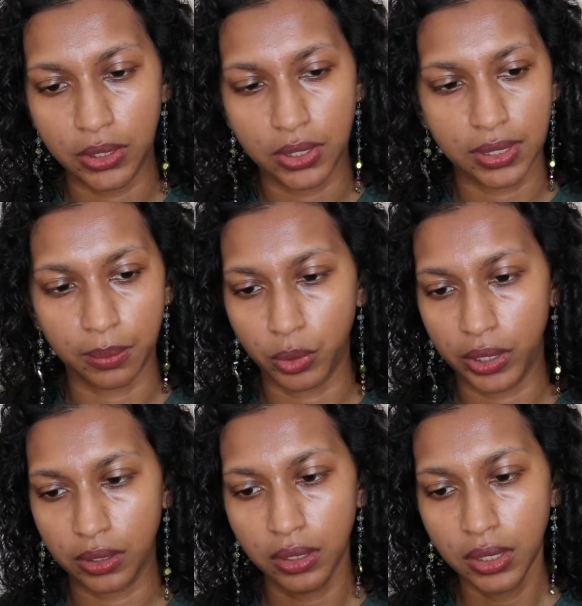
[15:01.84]
to
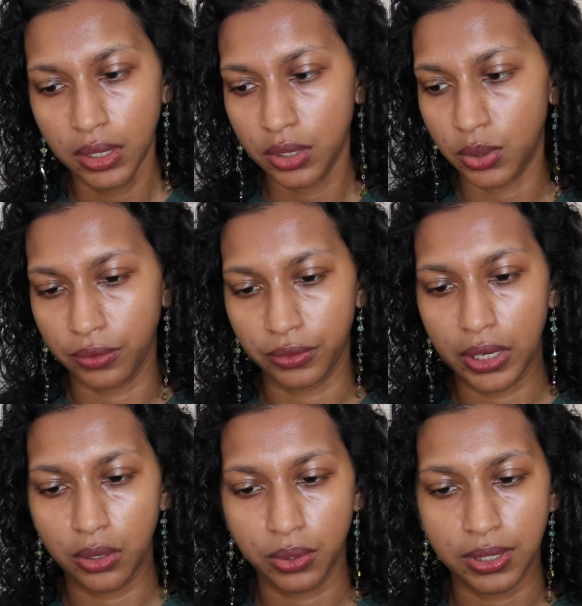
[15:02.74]
someone, to a
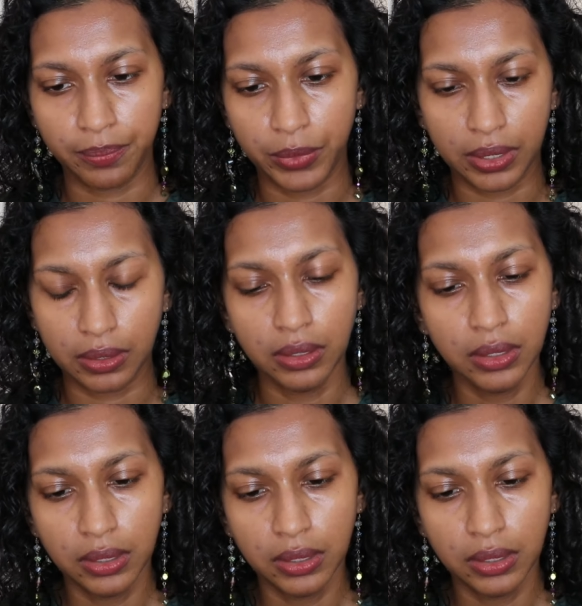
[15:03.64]
friend or something,